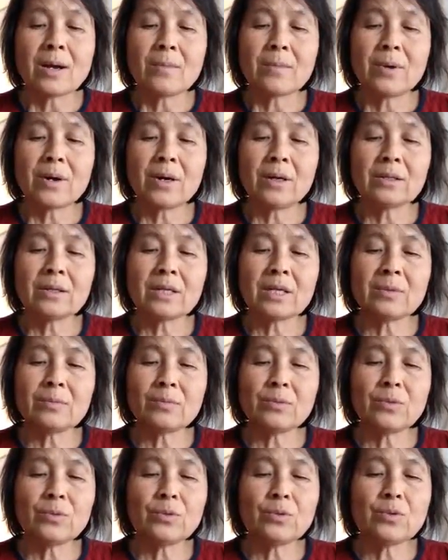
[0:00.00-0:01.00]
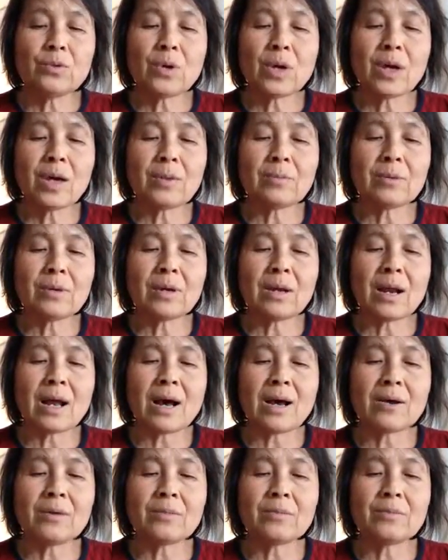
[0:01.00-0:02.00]
But if you have a
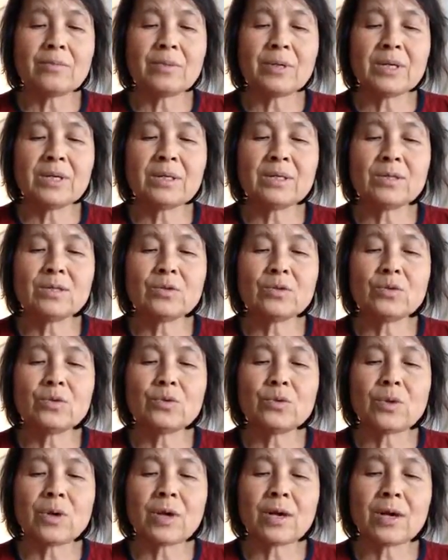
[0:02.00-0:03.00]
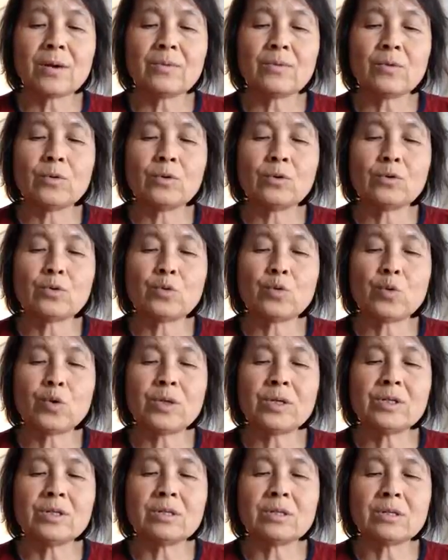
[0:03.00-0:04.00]
lot of beans, you have
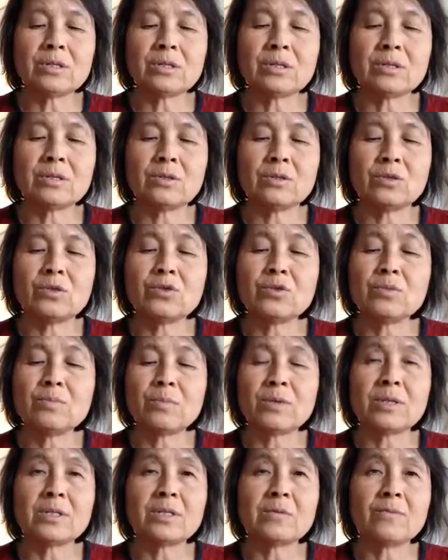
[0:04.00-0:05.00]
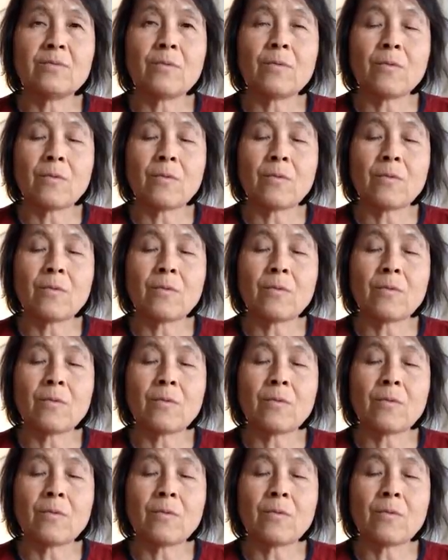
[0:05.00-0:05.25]
squeezed too much